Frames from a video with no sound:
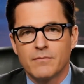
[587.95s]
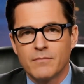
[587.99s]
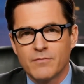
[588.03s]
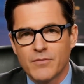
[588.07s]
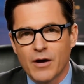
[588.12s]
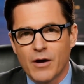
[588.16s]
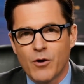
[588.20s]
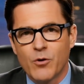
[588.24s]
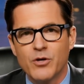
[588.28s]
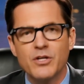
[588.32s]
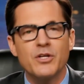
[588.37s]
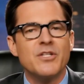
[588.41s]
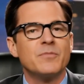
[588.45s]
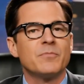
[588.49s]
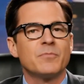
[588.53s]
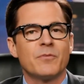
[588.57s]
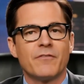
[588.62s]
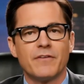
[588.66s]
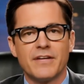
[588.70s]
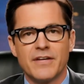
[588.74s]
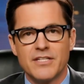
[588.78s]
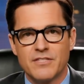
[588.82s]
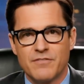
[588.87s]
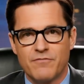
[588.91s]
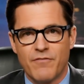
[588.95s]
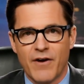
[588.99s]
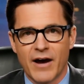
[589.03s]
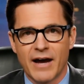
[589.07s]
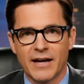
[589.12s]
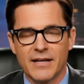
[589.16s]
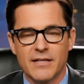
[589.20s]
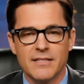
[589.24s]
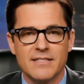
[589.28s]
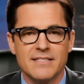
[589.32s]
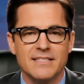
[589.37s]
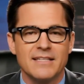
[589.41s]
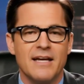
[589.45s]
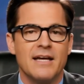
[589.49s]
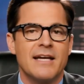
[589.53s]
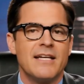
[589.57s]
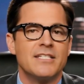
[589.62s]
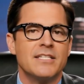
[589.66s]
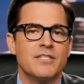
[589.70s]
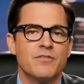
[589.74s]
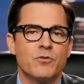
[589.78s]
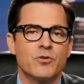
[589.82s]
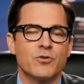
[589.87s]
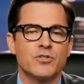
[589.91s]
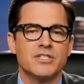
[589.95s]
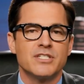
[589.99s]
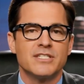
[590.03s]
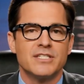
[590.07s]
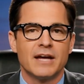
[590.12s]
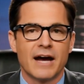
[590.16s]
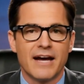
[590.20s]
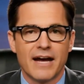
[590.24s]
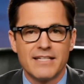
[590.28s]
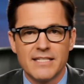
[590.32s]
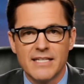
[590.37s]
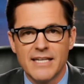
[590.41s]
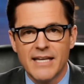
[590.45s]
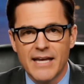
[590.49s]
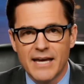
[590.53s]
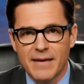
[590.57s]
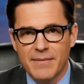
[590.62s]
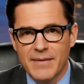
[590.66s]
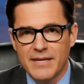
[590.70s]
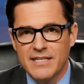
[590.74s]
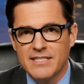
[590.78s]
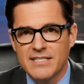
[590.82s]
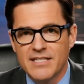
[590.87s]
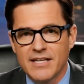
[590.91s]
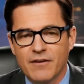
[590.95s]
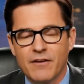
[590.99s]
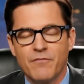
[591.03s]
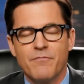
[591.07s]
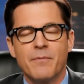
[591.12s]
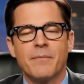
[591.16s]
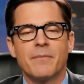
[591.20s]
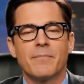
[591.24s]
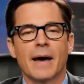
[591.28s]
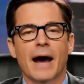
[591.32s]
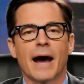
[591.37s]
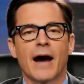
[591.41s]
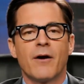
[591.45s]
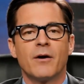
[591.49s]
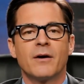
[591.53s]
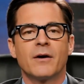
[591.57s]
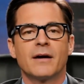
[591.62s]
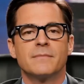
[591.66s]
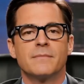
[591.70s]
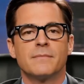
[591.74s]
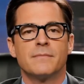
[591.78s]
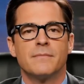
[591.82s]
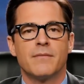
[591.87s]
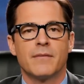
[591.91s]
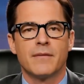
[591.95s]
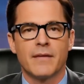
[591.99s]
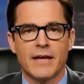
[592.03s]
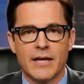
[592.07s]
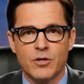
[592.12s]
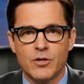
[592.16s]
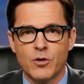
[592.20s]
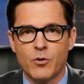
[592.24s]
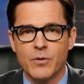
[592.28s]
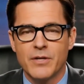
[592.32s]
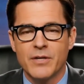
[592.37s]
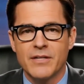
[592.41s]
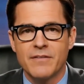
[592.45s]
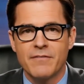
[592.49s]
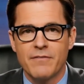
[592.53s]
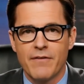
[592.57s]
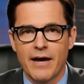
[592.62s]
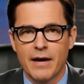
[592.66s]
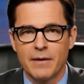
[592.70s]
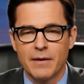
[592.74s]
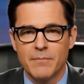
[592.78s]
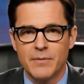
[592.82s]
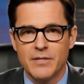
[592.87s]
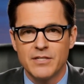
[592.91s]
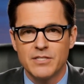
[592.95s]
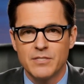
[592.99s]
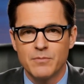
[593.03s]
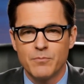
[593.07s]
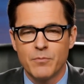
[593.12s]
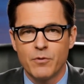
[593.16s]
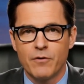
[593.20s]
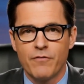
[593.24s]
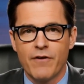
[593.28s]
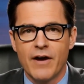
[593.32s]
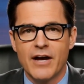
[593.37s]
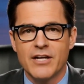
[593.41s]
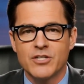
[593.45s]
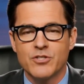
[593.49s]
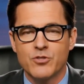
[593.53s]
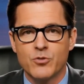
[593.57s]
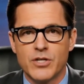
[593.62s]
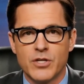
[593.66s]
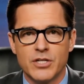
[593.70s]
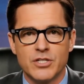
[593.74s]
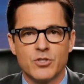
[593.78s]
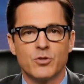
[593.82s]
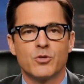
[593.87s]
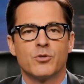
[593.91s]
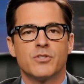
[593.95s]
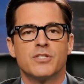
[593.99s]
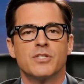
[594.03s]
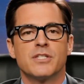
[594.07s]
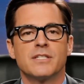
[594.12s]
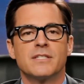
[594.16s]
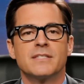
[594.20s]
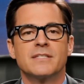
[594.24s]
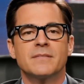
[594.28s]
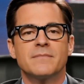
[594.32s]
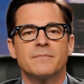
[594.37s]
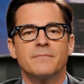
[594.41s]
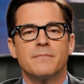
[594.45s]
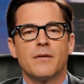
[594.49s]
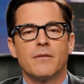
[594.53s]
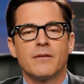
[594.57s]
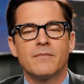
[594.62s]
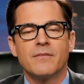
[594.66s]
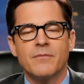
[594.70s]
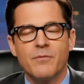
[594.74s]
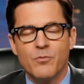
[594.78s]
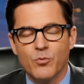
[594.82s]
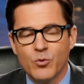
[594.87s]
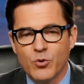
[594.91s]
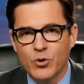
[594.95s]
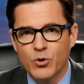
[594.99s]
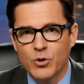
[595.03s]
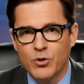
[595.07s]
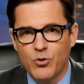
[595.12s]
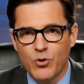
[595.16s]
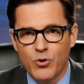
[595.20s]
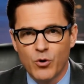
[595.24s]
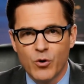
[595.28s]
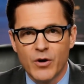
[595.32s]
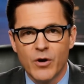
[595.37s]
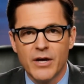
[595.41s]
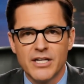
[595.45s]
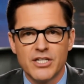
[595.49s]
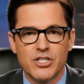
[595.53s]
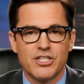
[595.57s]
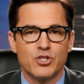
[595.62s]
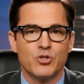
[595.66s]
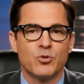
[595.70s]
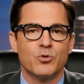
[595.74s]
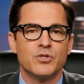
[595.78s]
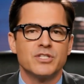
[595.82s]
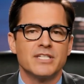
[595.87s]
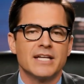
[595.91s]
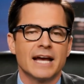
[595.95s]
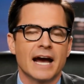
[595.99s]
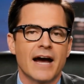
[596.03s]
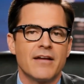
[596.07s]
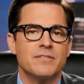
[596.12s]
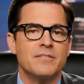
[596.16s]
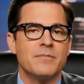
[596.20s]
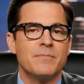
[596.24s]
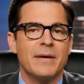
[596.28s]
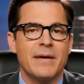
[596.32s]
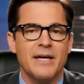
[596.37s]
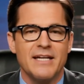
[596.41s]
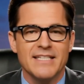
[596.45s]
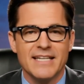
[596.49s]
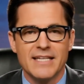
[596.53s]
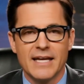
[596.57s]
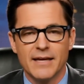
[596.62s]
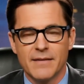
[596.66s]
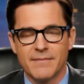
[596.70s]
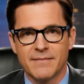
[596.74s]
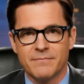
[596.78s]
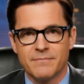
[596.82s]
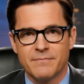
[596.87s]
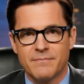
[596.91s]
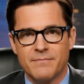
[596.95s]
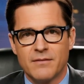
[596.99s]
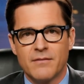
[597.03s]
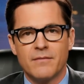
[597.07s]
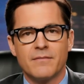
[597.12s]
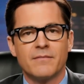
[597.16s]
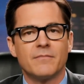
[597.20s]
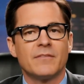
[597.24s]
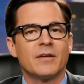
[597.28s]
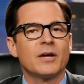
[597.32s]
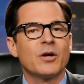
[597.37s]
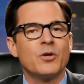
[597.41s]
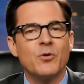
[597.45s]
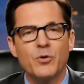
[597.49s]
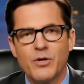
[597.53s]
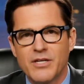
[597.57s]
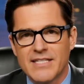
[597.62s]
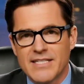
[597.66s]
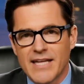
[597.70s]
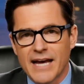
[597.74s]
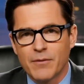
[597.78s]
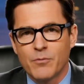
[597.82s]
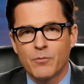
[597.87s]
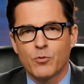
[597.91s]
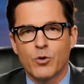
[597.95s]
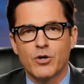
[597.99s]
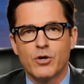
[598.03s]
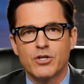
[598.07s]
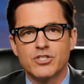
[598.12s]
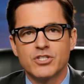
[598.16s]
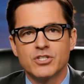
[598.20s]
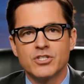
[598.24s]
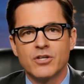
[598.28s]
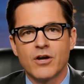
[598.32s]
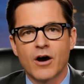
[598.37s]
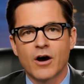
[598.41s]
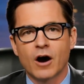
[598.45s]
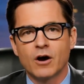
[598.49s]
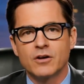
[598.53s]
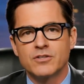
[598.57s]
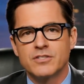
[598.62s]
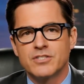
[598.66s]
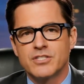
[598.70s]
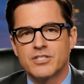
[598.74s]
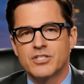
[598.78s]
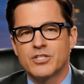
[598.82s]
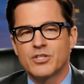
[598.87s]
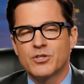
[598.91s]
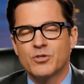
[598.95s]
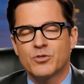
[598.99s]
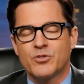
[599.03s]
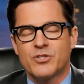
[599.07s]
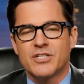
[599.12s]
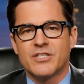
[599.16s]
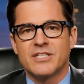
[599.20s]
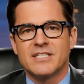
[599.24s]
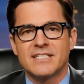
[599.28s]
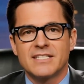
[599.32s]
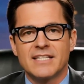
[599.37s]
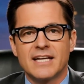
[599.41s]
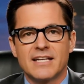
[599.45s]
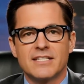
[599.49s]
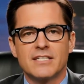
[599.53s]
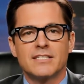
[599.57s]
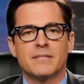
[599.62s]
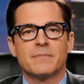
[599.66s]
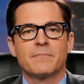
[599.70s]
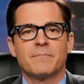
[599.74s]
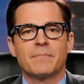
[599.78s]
Tolerance prevents violence. Civil society limits government power. Economic development provides resources. The rule of law ensures accountability. Another exam question asks you to discuss the